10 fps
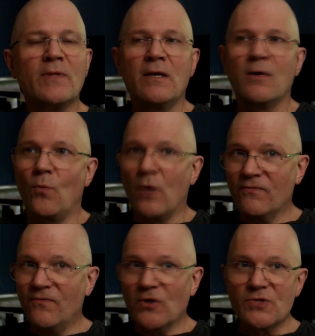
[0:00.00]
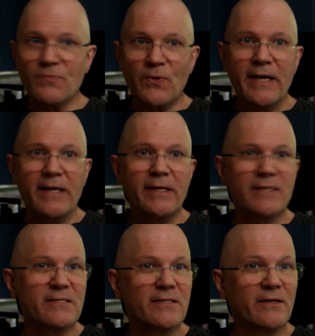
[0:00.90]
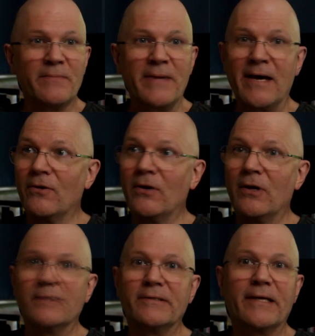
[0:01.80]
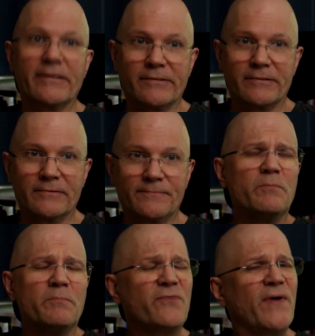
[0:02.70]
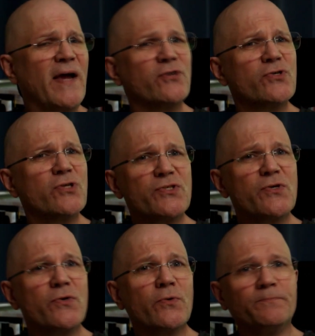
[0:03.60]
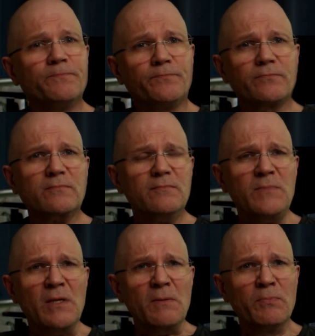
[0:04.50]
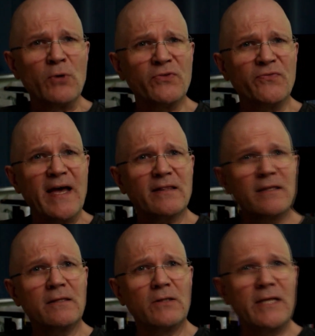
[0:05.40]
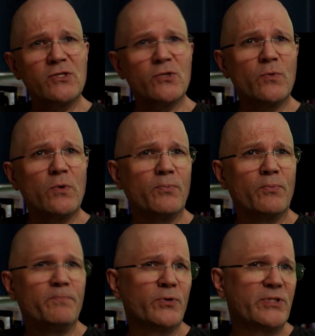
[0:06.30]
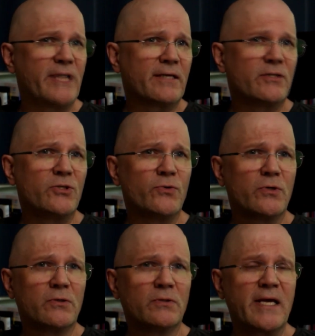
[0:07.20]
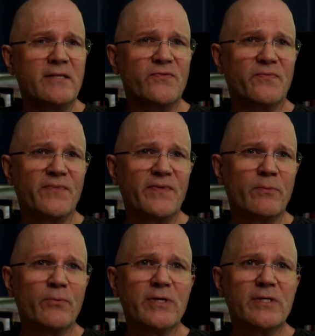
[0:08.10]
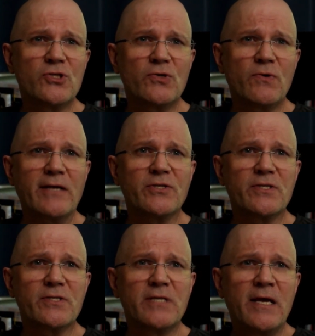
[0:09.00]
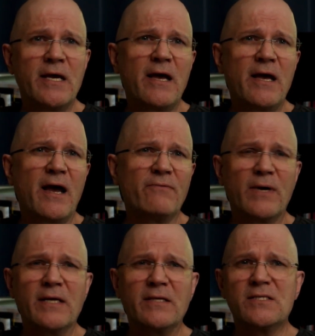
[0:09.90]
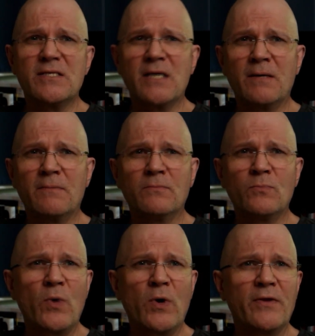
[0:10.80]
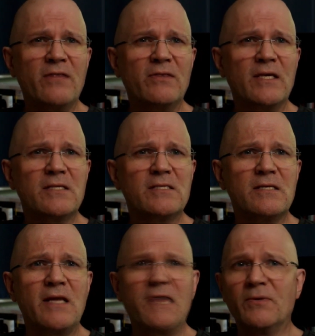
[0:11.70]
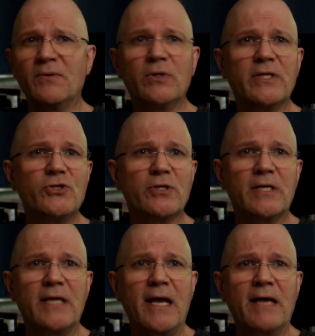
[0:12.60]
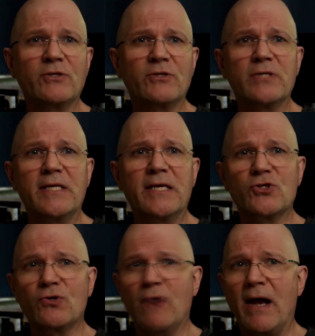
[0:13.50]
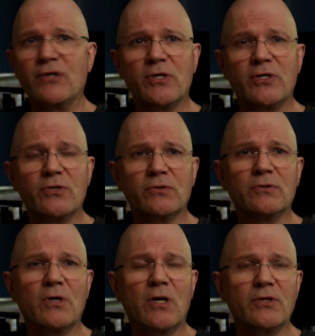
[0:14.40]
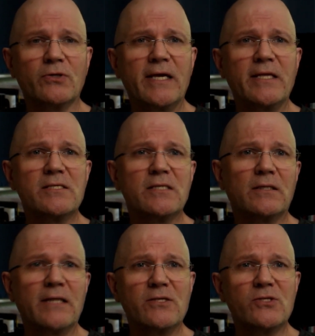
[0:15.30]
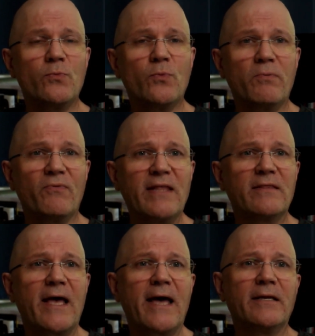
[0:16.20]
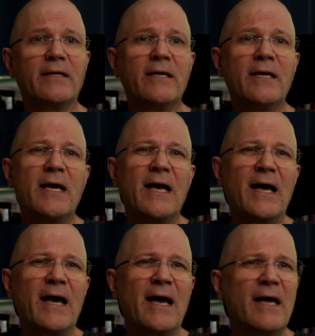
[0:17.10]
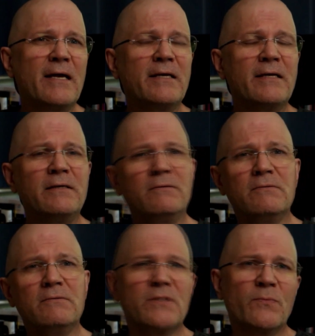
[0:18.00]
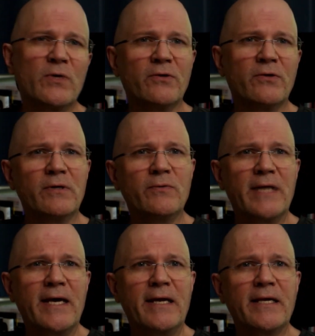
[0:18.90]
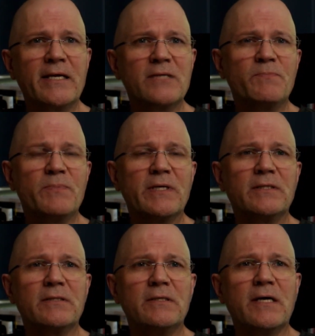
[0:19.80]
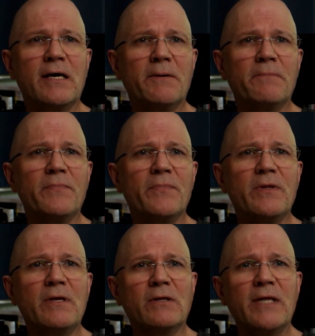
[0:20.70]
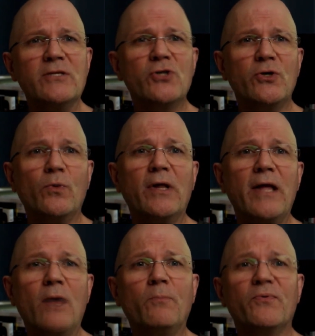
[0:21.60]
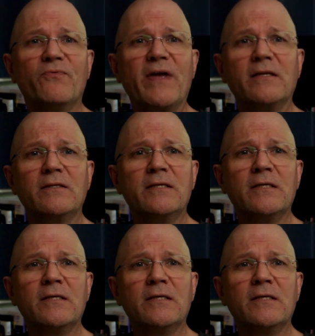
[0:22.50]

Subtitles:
Waterfall spray is another matter altogether. Manufacturers also promote the fact that the lens hood will protect your lens from fingerprints and scratches. I've read some where they think it's inevitable that you're going to actually get a scratch on your lens, and the lens hood will prevent that. I somewhat agree with that, I guess, but a lens hood will help prevent